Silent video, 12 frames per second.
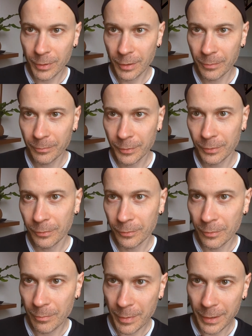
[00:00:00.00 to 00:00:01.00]
welcome
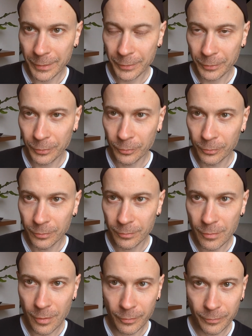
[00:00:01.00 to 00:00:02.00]
to part
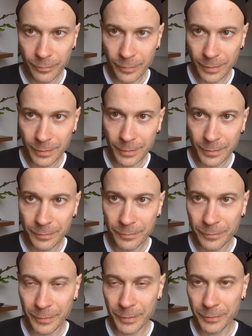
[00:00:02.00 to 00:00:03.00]
2 of
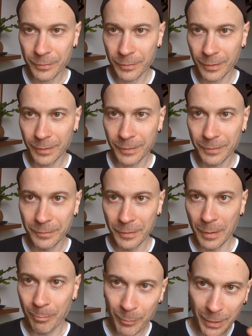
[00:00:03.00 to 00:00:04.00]
this
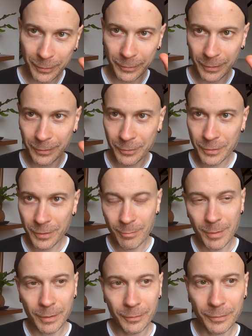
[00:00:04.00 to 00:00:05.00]
mini trilogy
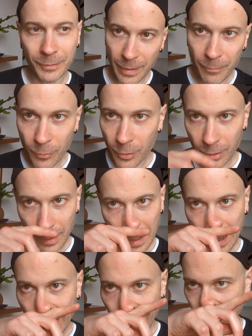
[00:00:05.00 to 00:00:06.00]
about framework
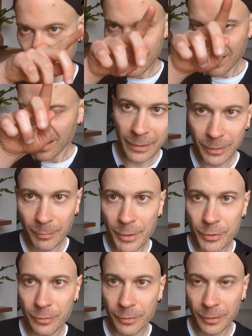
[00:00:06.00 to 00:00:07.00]
and
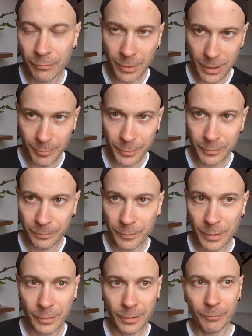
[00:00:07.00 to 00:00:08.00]
automation environment,
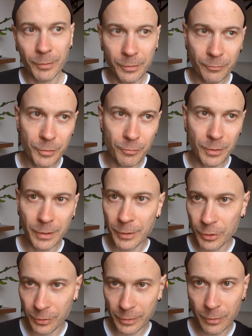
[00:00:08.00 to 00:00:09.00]
which we
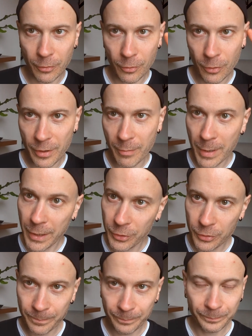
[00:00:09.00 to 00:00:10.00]
initially call the
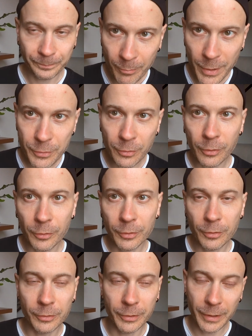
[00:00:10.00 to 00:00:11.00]
bench, based on Claude
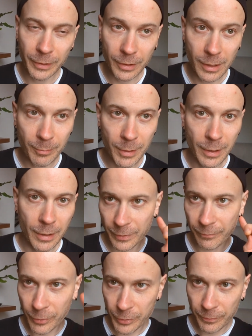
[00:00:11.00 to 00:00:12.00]
Code and GitHub.
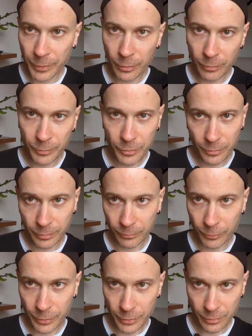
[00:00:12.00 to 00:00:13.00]
The first video, which you
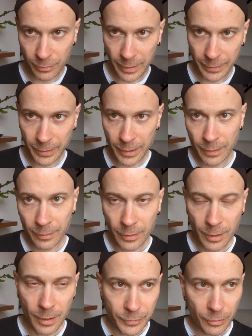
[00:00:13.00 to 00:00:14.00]
can watch right here,
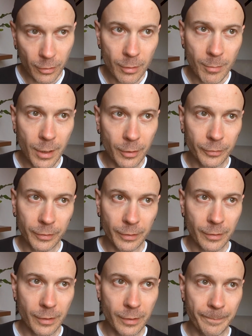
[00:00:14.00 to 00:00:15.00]
is all about
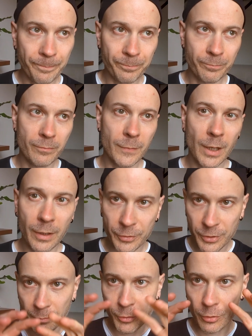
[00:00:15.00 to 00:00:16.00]
the
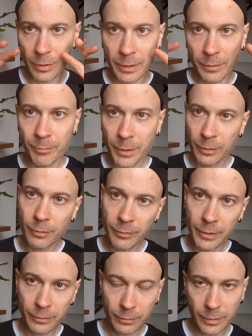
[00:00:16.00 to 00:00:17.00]
conceptual underpinning of
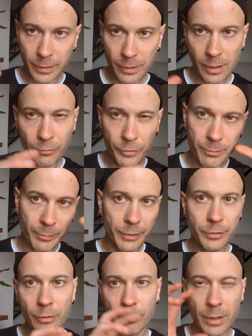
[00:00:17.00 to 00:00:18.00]
it, like how it
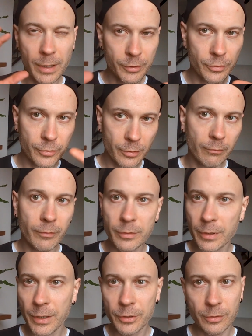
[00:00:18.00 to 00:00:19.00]
splits into actions and
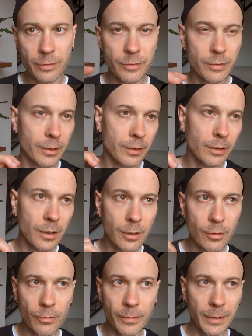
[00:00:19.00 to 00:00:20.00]
conversations, and
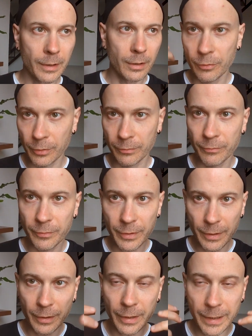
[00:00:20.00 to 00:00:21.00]
how you can
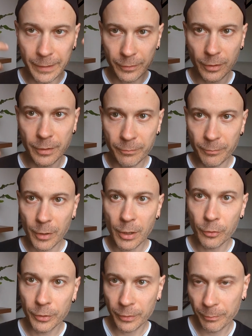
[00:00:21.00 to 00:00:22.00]
create a
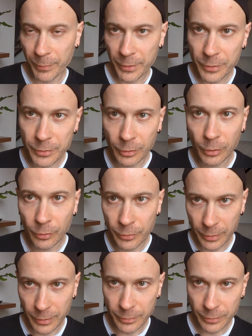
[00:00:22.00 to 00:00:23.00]
persistent
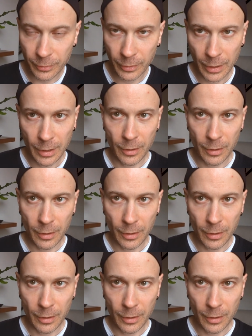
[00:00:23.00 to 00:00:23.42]
context